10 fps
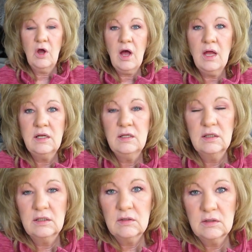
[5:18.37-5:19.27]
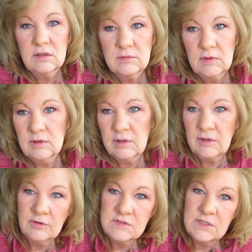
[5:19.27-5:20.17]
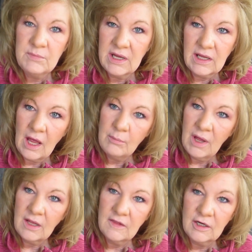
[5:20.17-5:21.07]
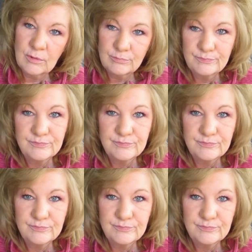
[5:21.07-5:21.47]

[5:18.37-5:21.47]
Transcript: God, I don't know, see my cat back there?